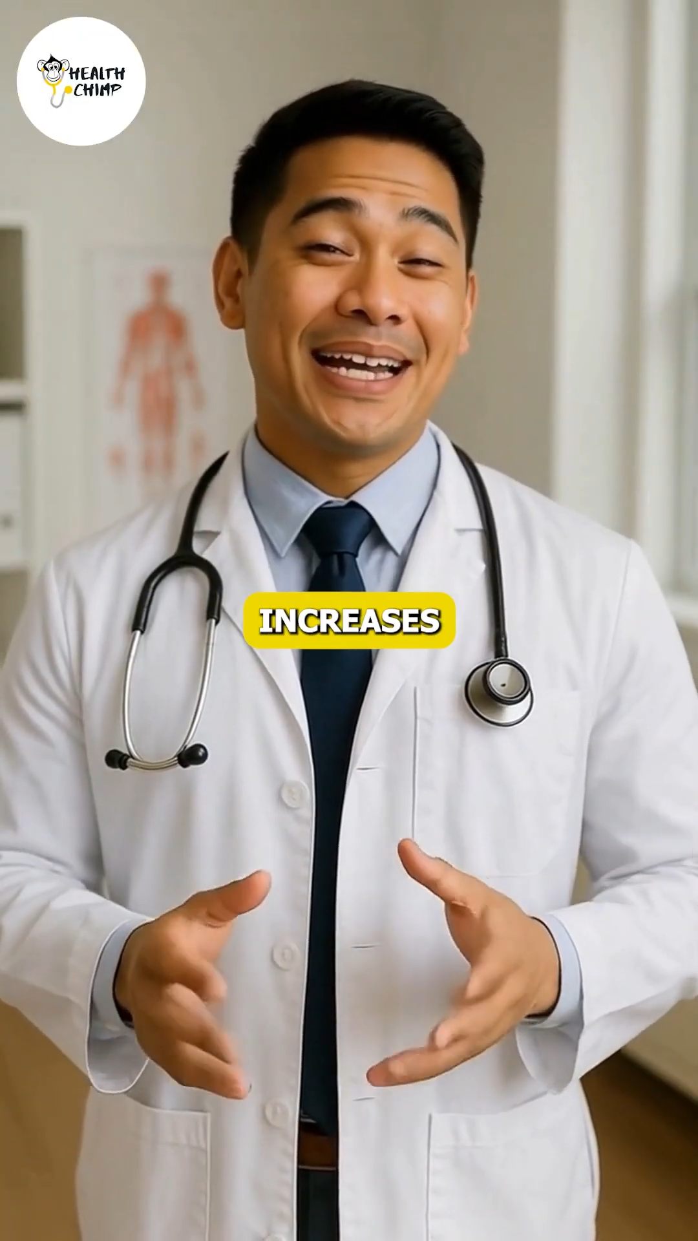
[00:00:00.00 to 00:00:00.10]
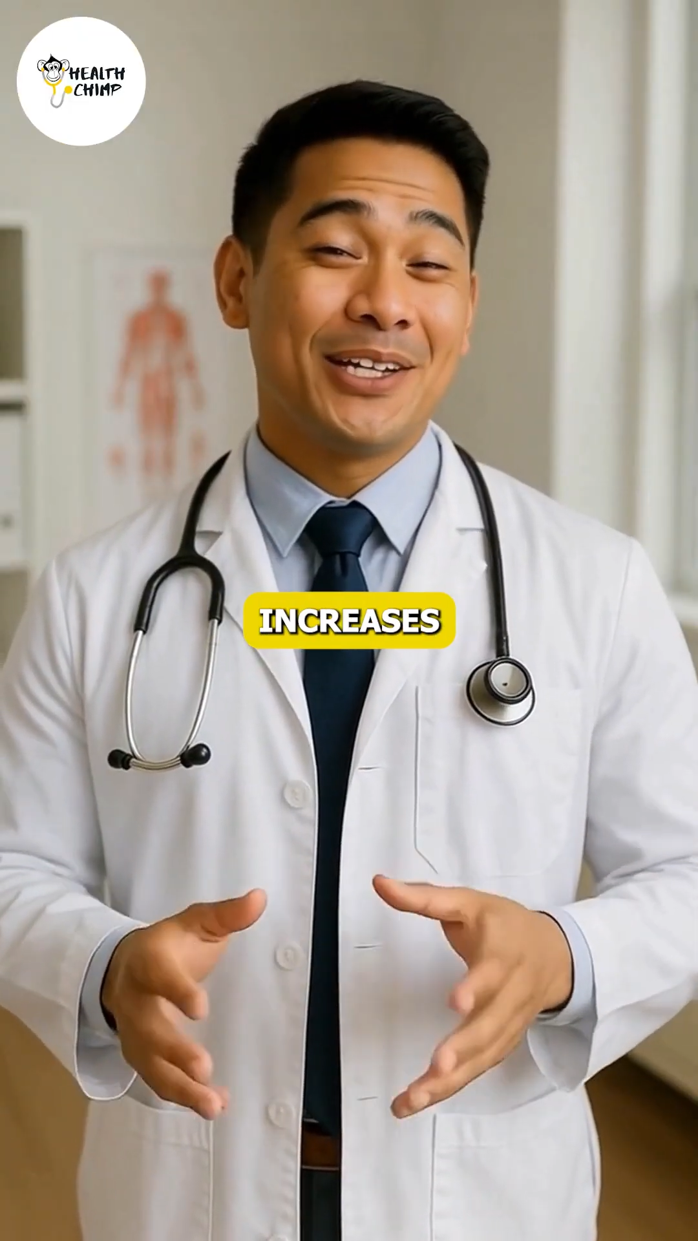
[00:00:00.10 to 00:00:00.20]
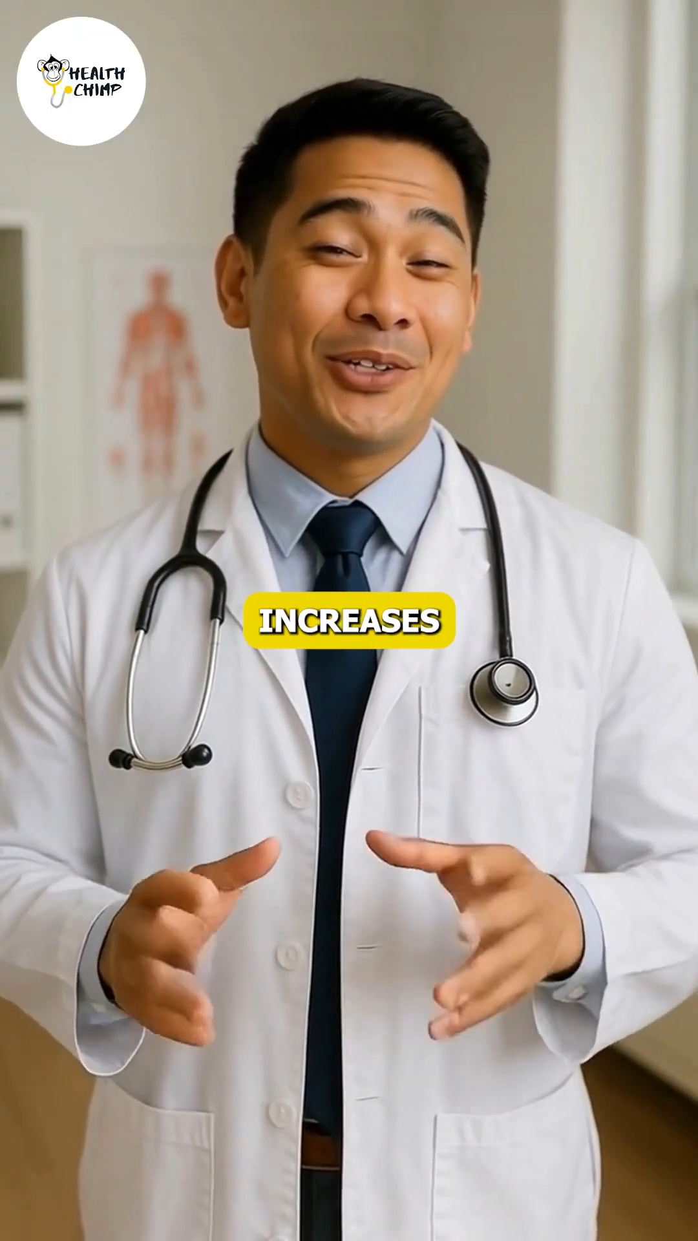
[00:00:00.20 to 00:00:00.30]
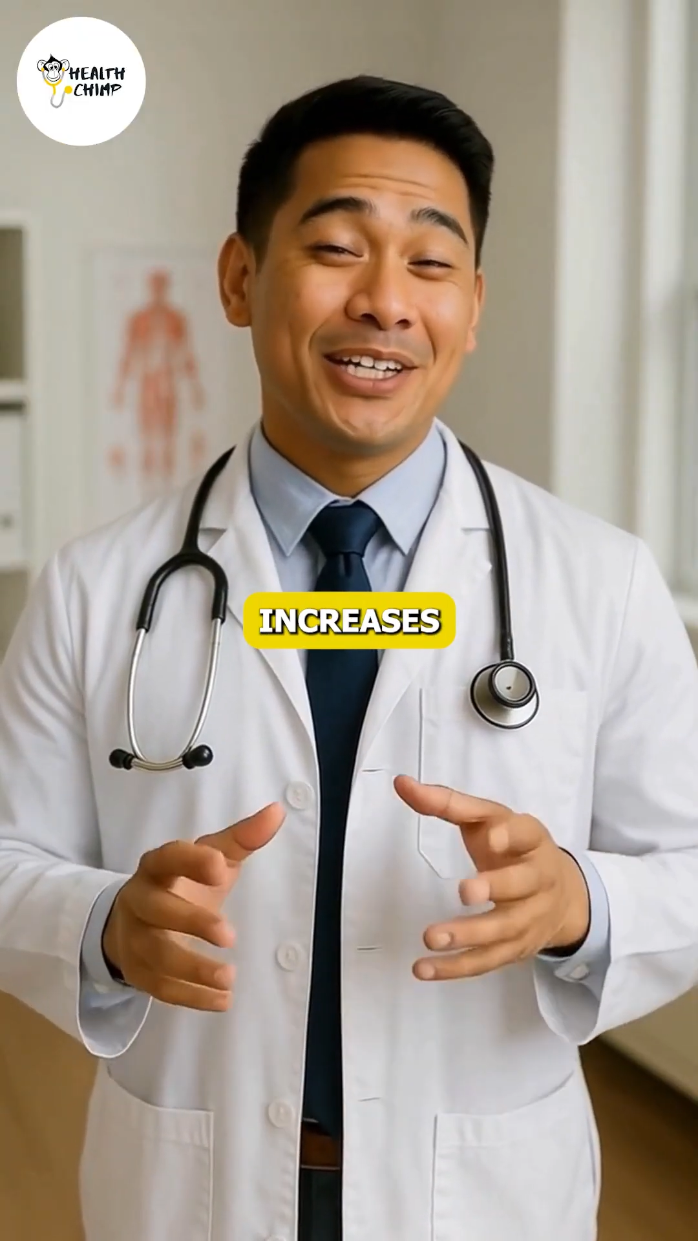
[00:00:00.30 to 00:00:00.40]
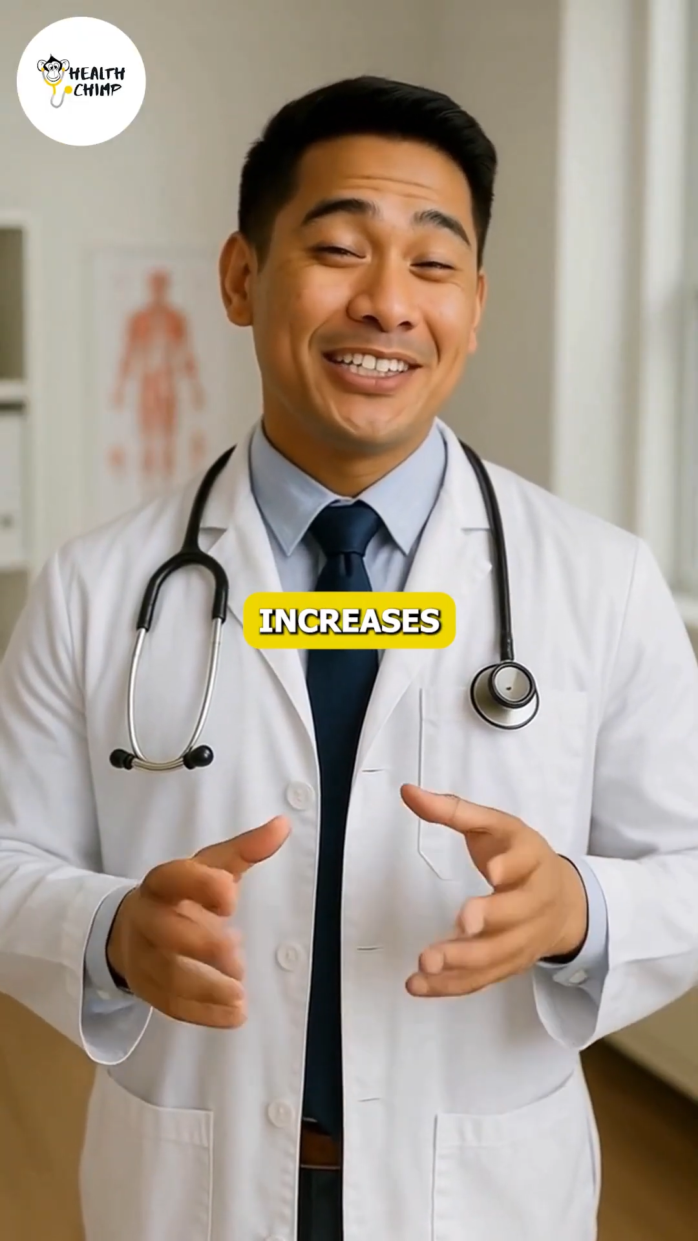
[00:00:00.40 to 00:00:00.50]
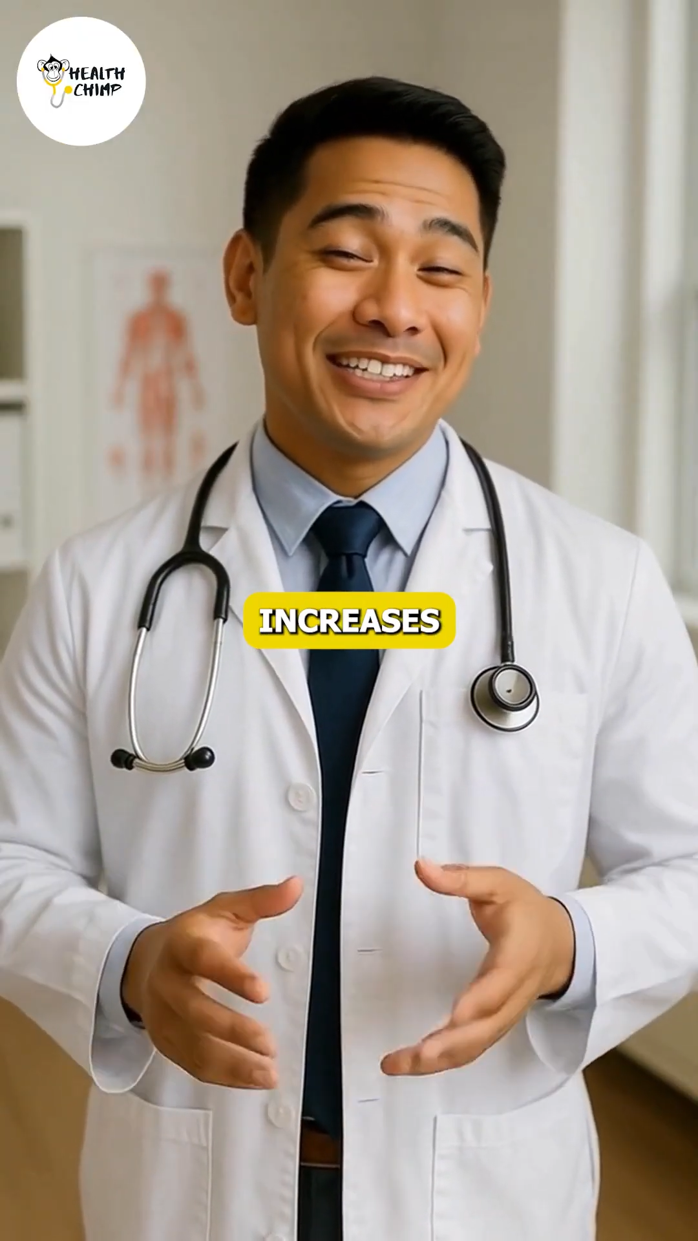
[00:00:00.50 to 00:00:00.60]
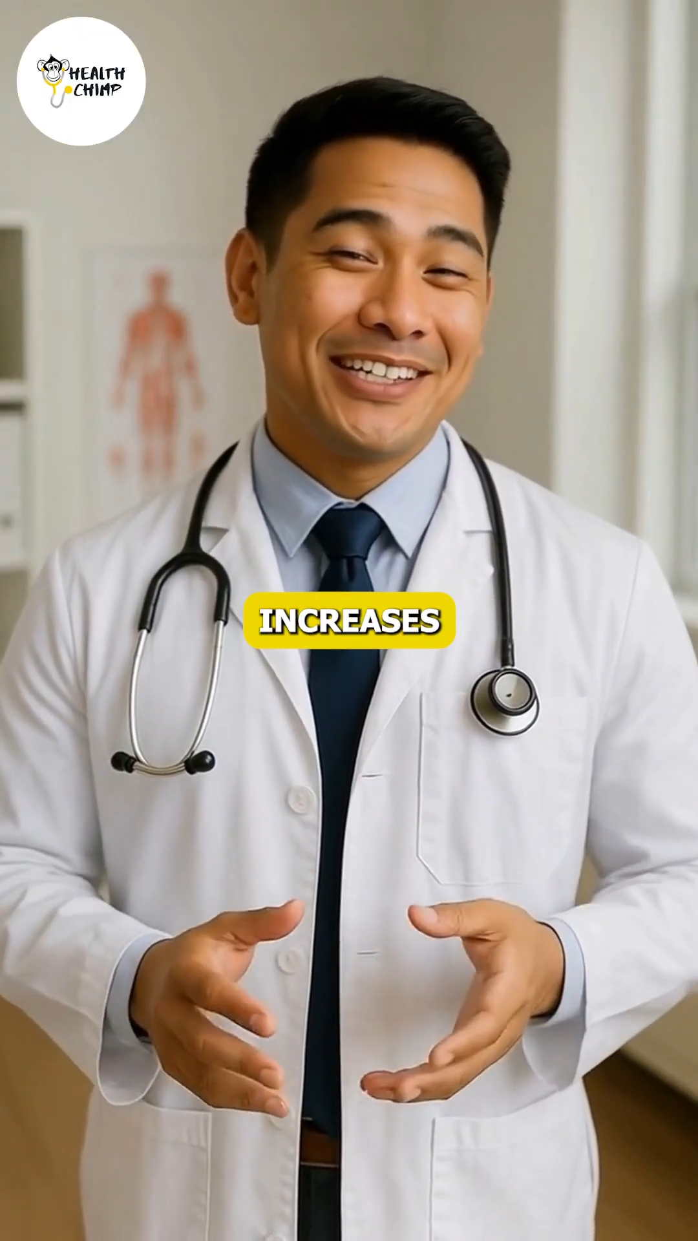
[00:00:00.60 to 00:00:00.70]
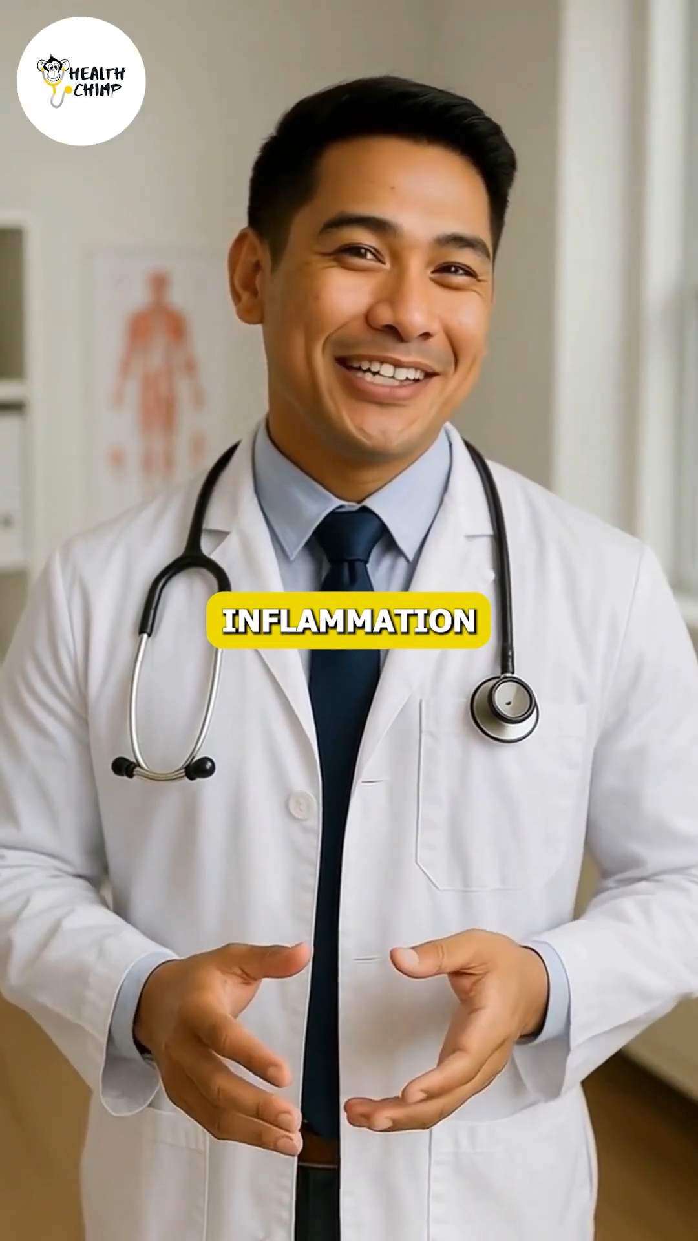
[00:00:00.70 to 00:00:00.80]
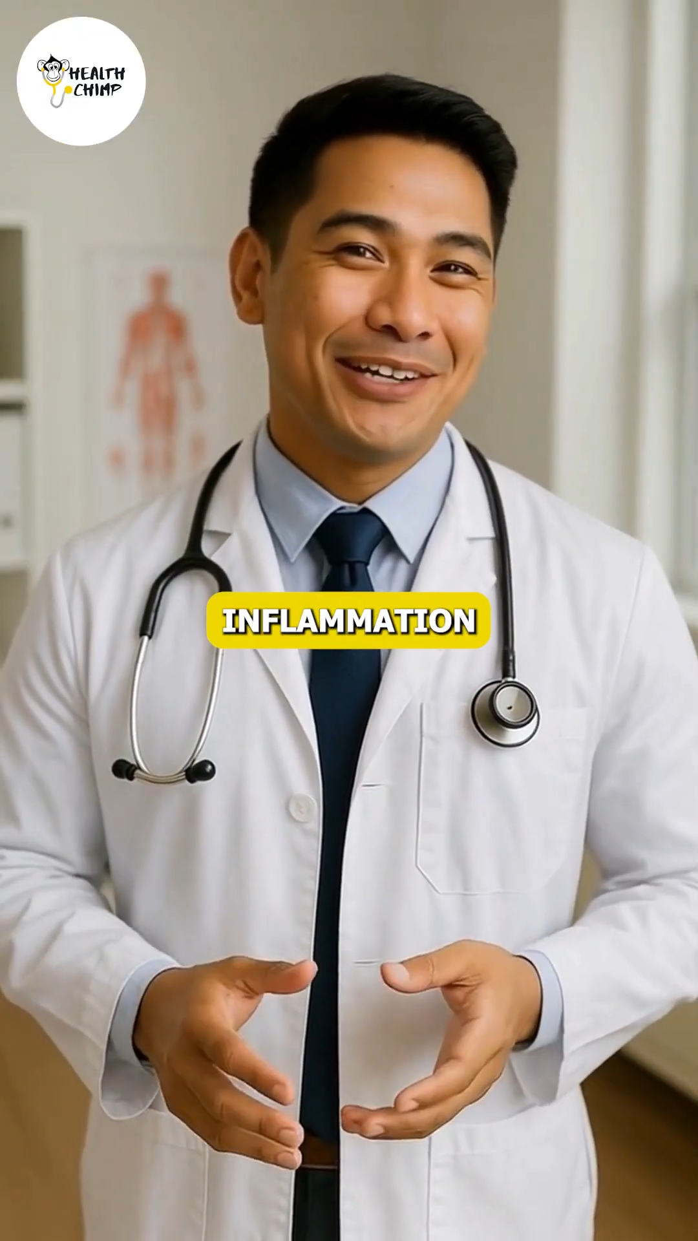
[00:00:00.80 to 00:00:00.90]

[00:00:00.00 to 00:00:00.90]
increases